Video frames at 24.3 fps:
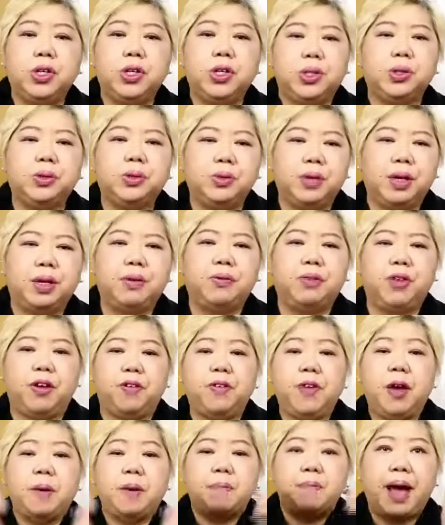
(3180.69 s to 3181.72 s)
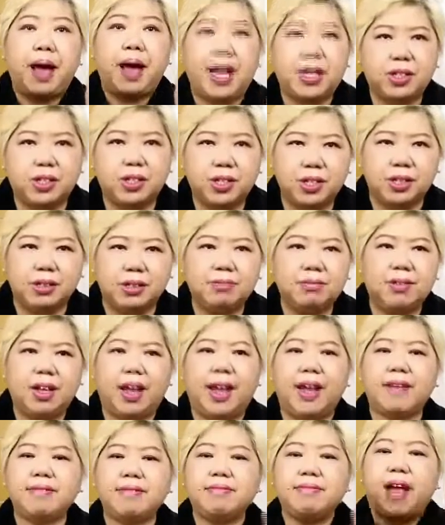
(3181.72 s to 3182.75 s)
we do it with passion
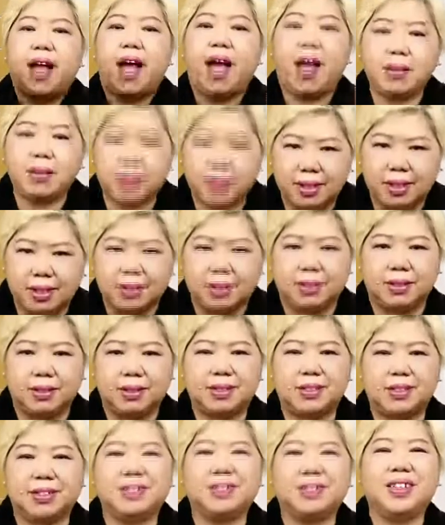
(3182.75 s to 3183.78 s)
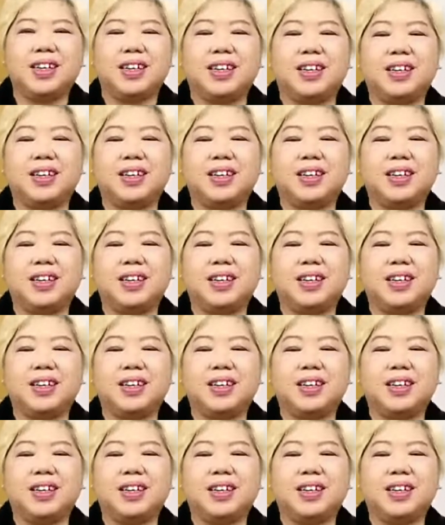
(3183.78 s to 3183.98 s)
and excellence.